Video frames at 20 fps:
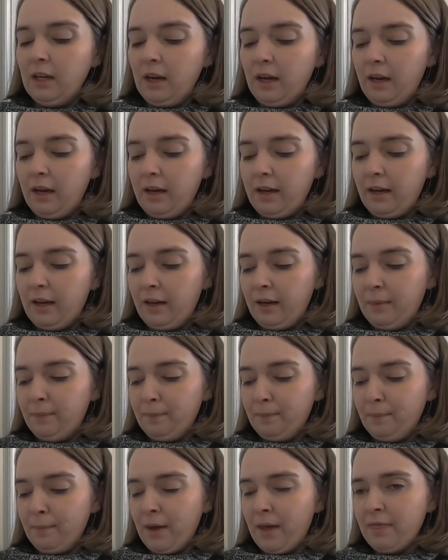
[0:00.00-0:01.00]

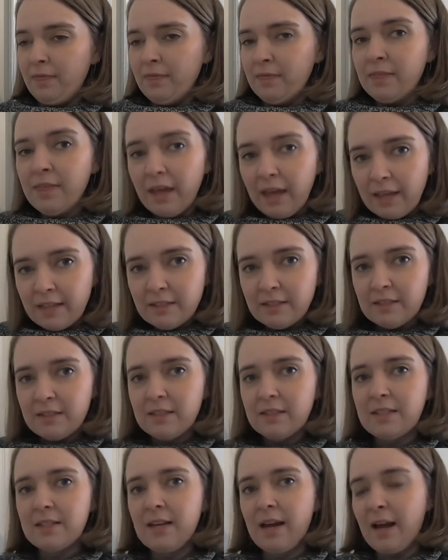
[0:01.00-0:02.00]
And then
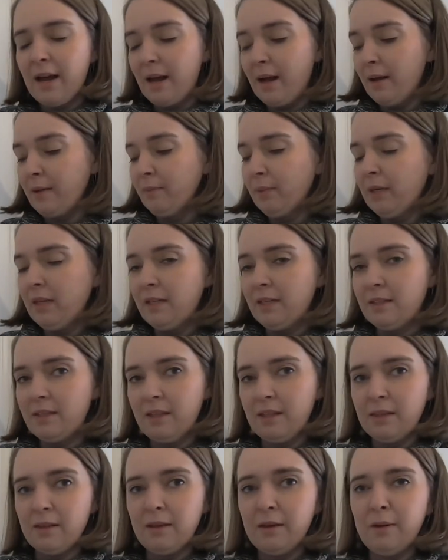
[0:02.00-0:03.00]
start
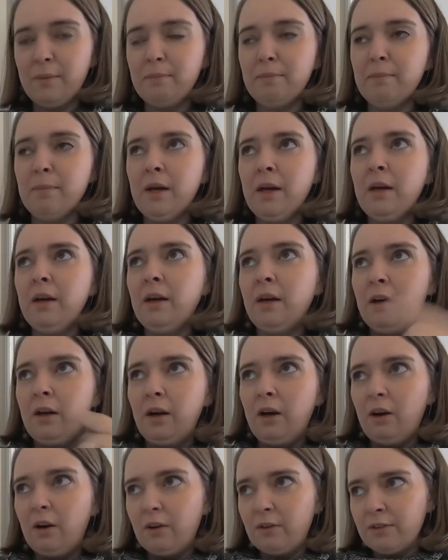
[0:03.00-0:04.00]
piecing them
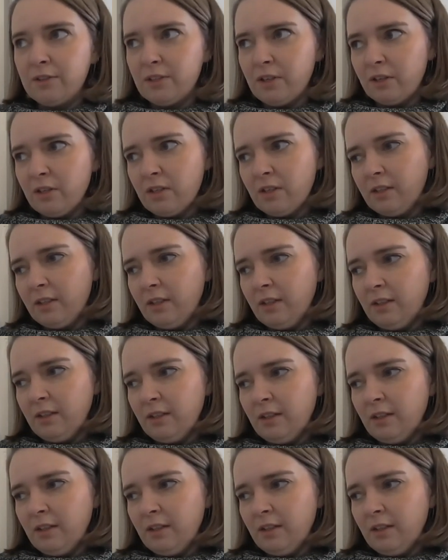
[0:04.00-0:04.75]
vertically,